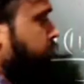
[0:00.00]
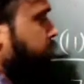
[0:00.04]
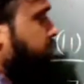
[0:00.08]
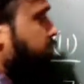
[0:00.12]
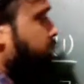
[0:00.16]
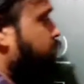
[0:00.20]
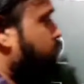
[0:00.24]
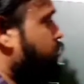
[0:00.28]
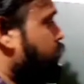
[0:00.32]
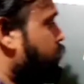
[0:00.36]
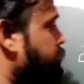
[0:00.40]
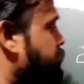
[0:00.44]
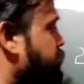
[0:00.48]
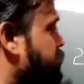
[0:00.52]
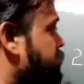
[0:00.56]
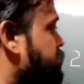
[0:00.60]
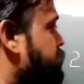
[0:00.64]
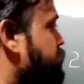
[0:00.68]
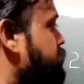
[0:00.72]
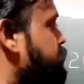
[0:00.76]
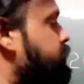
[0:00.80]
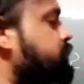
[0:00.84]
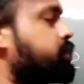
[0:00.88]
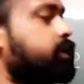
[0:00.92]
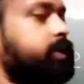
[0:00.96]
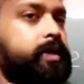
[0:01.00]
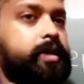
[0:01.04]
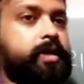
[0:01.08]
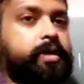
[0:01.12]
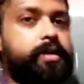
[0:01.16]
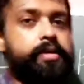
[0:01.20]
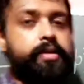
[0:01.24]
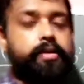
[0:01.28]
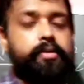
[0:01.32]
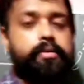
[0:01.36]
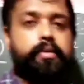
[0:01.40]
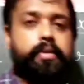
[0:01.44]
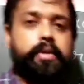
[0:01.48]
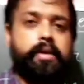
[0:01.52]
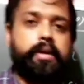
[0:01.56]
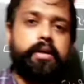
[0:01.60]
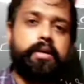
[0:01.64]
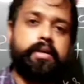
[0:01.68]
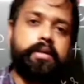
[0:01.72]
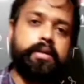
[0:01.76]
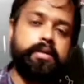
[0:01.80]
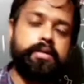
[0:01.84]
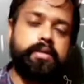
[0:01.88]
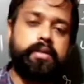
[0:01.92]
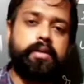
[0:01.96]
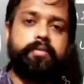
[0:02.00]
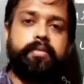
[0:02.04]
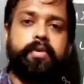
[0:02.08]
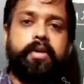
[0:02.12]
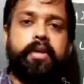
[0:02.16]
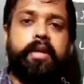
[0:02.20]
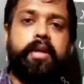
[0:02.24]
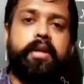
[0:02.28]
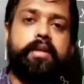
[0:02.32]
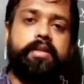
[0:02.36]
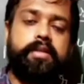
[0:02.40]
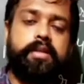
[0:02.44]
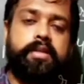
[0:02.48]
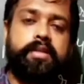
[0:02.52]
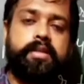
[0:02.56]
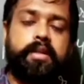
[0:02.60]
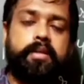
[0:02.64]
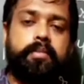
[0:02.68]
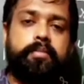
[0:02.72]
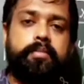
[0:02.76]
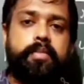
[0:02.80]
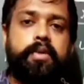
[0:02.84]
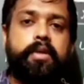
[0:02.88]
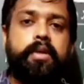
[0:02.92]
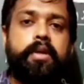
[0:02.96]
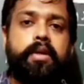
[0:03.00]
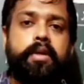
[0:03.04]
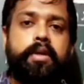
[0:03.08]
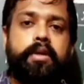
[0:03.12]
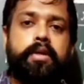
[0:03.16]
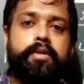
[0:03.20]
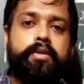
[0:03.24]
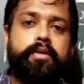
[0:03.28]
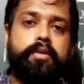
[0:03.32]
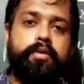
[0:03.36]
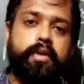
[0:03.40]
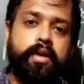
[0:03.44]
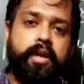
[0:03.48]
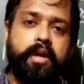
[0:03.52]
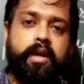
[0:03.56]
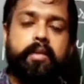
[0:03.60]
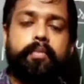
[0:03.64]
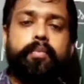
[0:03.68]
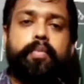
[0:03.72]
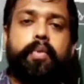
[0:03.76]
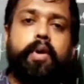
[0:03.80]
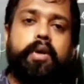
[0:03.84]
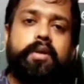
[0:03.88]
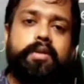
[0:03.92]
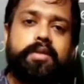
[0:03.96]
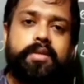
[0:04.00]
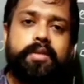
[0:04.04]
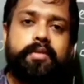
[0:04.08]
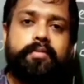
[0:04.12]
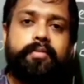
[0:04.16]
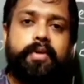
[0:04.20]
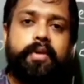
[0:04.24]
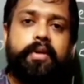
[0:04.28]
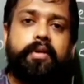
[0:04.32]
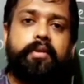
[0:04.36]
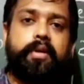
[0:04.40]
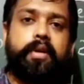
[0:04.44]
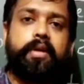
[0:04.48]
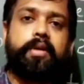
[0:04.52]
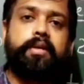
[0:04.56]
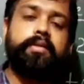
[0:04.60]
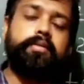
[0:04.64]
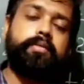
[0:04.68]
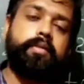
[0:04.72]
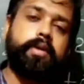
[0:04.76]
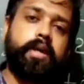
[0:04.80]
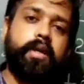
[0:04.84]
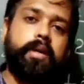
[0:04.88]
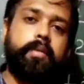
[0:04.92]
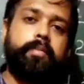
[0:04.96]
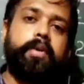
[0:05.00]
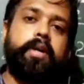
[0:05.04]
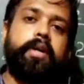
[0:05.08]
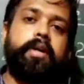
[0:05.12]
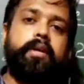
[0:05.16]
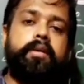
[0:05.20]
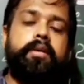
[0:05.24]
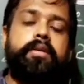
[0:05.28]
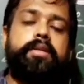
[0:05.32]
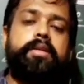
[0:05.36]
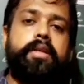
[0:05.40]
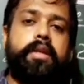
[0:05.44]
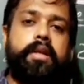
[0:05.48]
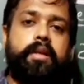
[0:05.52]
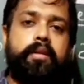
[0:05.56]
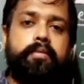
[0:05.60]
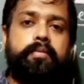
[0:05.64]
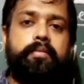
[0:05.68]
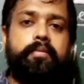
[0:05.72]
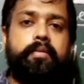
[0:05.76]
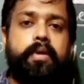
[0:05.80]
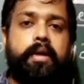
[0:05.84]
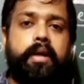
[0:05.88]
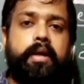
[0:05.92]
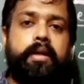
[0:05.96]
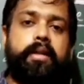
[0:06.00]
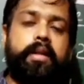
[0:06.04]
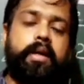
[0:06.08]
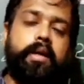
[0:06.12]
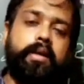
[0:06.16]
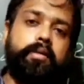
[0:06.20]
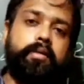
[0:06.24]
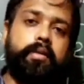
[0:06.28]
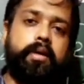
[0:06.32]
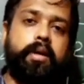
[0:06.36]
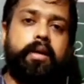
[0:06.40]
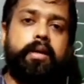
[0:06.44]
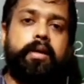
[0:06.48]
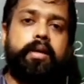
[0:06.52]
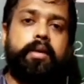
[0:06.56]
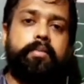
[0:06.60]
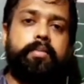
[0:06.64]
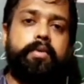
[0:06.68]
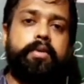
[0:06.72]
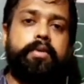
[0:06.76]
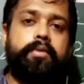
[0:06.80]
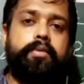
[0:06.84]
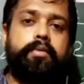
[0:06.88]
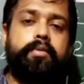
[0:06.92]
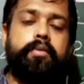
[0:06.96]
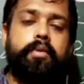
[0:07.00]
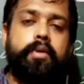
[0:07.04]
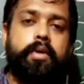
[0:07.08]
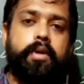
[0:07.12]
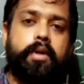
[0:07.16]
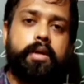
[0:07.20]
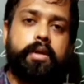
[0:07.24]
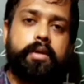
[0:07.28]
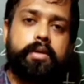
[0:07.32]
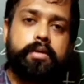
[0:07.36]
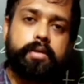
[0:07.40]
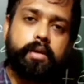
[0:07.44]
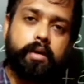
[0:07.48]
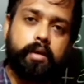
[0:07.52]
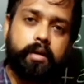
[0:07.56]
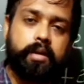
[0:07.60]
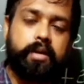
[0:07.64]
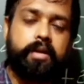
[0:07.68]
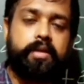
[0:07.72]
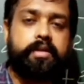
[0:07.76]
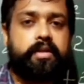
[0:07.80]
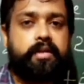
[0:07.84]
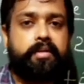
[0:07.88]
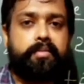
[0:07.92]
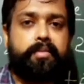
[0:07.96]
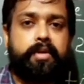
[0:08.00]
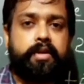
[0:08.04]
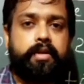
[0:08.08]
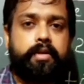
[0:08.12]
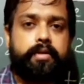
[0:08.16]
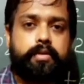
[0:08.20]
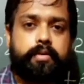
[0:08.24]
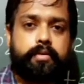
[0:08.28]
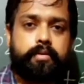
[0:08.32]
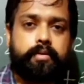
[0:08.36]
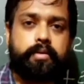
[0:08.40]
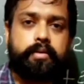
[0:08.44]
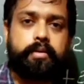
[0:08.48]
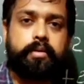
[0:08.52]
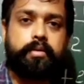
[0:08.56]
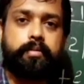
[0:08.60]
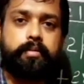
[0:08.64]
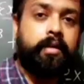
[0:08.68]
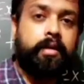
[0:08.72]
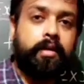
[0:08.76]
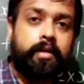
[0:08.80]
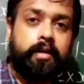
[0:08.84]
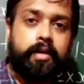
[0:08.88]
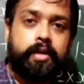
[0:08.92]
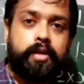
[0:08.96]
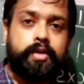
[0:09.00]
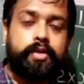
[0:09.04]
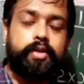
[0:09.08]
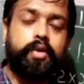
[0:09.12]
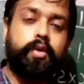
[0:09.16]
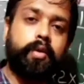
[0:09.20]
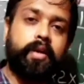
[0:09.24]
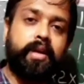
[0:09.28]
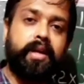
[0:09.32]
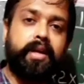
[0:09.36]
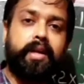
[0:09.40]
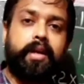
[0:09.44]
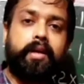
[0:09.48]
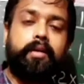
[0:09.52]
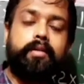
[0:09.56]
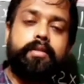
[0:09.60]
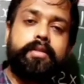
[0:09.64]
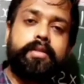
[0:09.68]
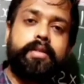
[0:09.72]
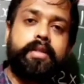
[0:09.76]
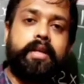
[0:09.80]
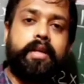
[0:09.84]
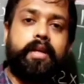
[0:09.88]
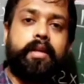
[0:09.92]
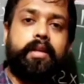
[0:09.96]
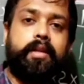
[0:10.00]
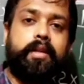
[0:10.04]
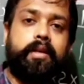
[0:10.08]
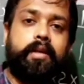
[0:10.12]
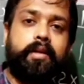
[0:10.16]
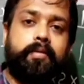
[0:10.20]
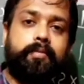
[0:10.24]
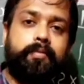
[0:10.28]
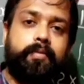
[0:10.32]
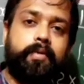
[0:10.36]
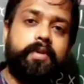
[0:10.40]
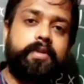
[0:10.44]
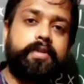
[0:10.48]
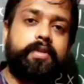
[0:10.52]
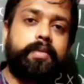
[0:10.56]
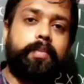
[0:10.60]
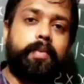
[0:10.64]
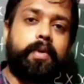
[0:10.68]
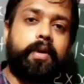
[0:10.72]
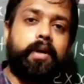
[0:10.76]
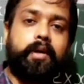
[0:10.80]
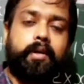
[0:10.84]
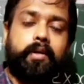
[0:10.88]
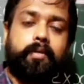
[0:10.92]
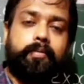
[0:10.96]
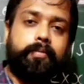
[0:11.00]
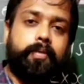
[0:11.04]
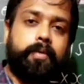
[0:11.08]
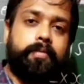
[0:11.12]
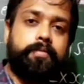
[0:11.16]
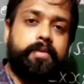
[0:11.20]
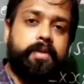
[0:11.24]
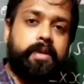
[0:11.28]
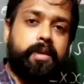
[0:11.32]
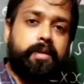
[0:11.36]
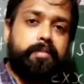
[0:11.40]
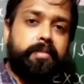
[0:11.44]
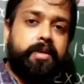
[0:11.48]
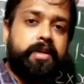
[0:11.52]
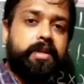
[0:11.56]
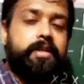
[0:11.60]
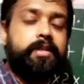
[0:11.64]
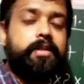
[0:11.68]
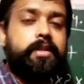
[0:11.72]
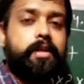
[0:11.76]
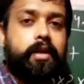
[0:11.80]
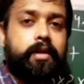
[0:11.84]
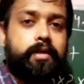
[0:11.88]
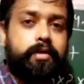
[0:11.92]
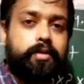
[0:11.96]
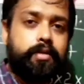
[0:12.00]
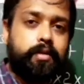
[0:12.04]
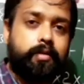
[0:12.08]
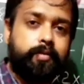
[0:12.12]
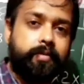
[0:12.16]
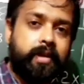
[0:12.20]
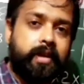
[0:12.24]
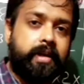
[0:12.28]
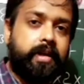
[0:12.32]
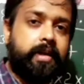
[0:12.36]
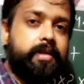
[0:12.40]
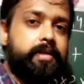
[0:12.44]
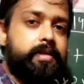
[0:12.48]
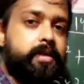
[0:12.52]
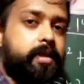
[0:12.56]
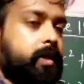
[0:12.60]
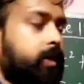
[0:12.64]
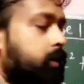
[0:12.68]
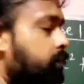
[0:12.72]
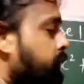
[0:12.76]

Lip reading: I hope this is clear to you. It is a very easy sum. So you can pause the video and try by yourself, and then you can able to solve the sum also. So okay, now see the first part of fifth sum. It is also very easy,